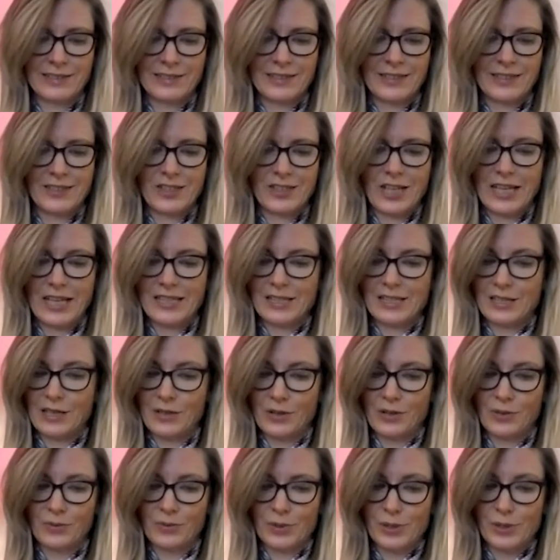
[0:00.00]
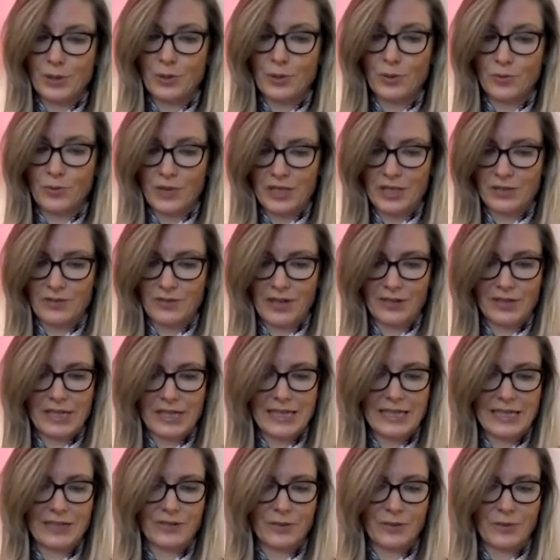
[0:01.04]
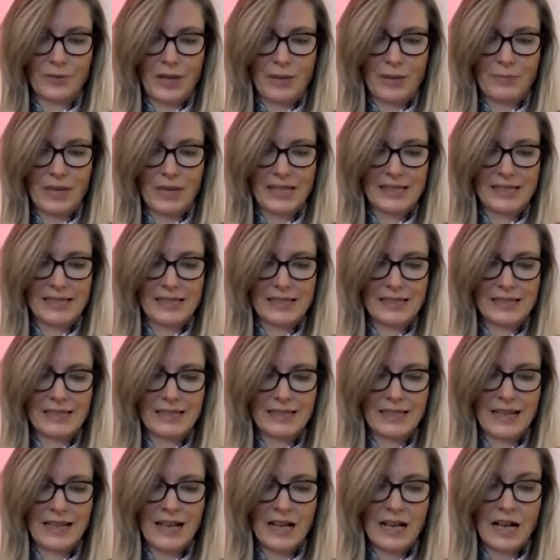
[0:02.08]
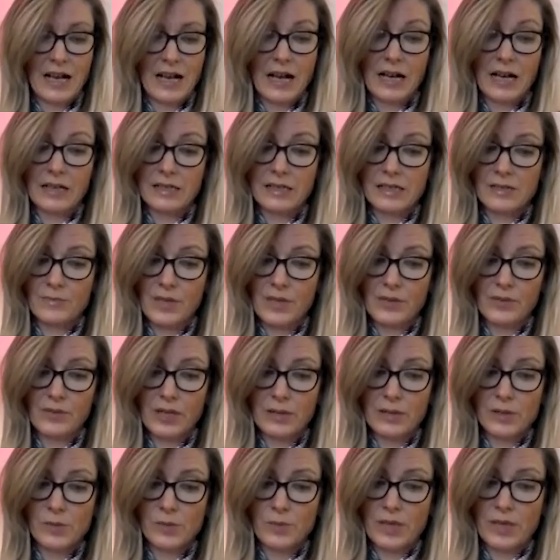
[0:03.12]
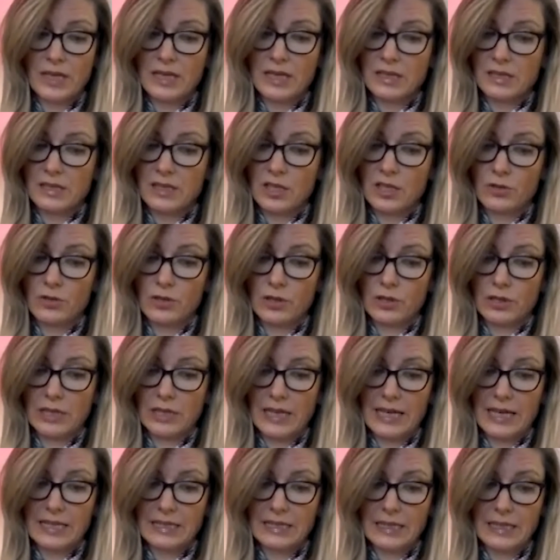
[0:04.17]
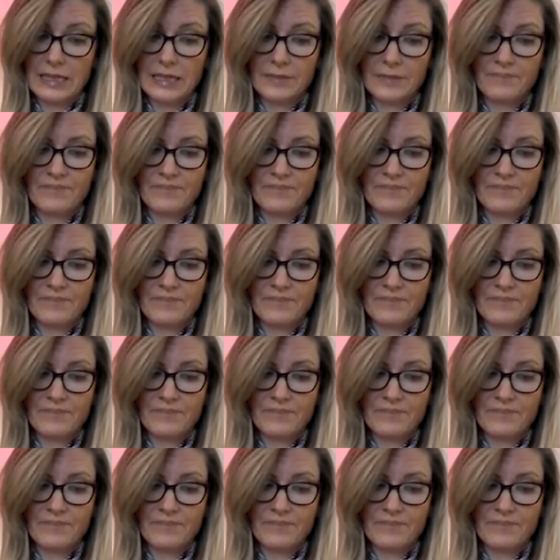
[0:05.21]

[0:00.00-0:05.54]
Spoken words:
Chester was always around to clear up their messes. Answer me when I'm speaking to you, young lady.